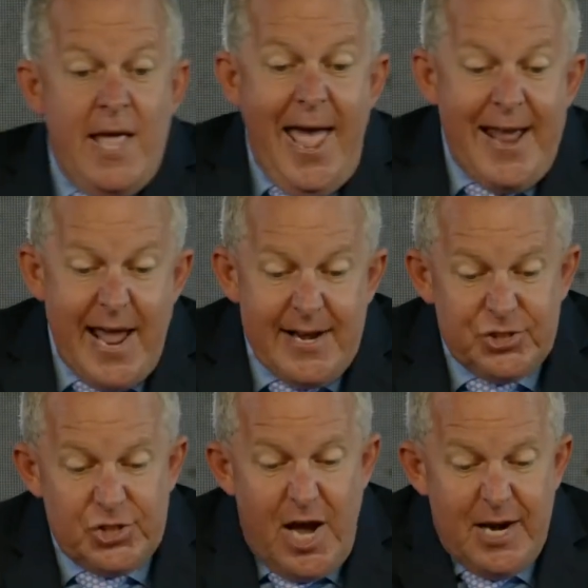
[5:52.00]
And
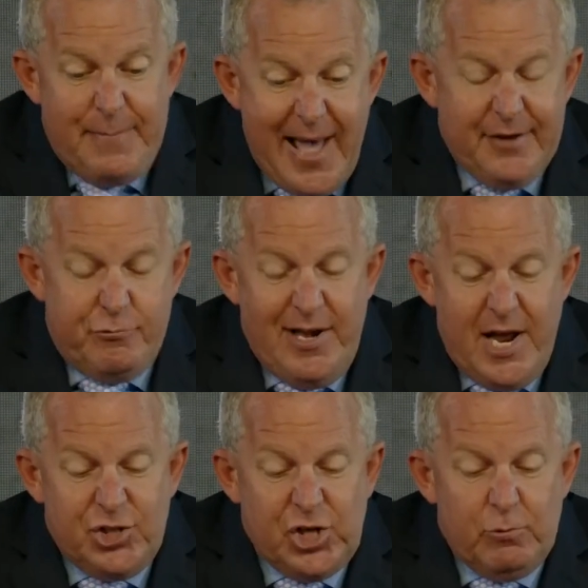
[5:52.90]
it's not about
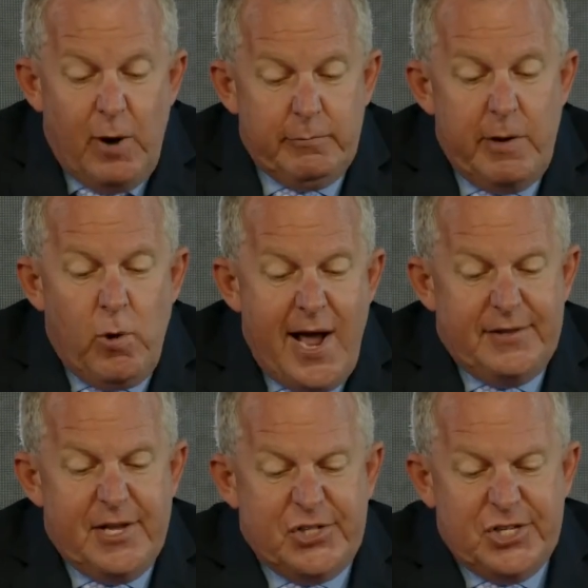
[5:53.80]
religion. What we
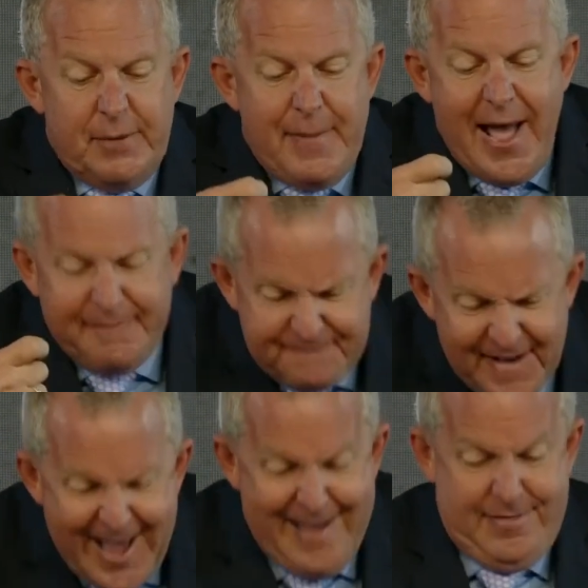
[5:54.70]
want, this is about
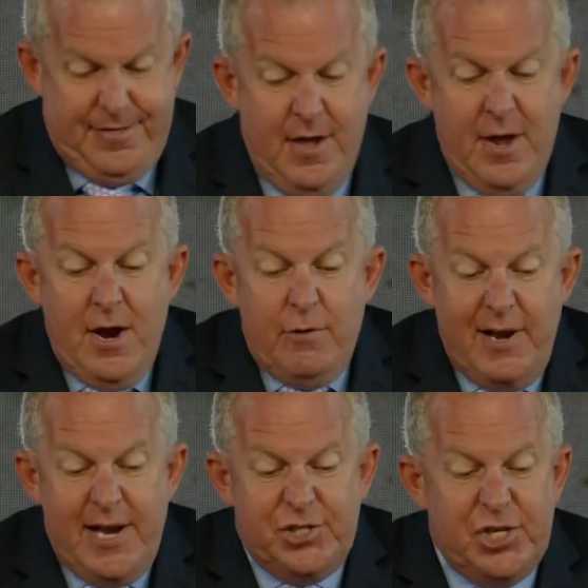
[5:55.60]
faith.
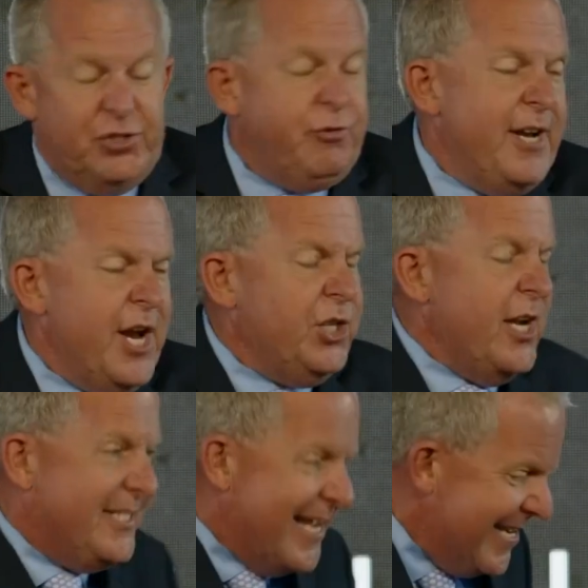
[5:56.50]
Religious
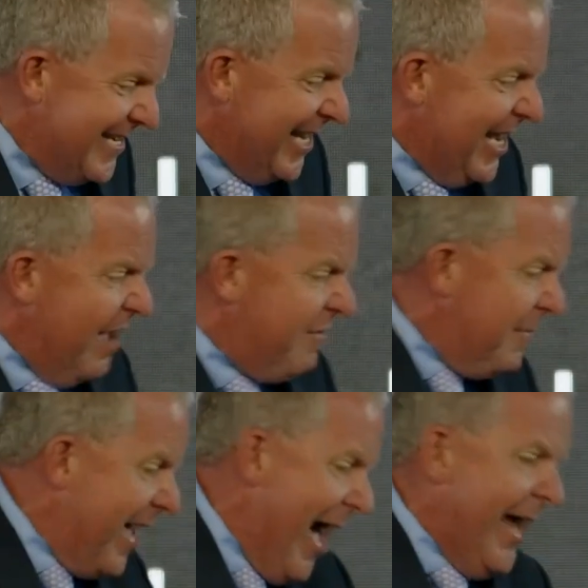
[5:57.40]
tradition didn't deliver
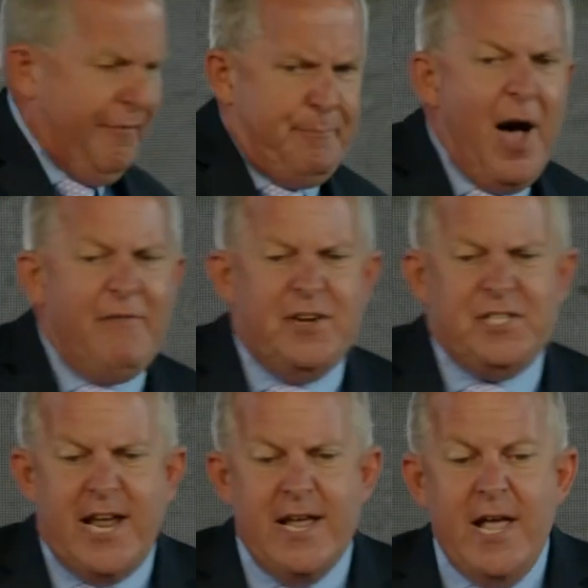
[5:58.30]
me out of
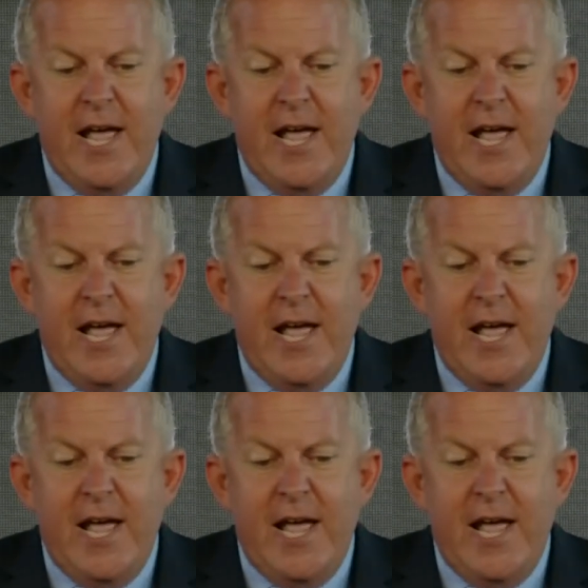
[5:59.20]
poverty.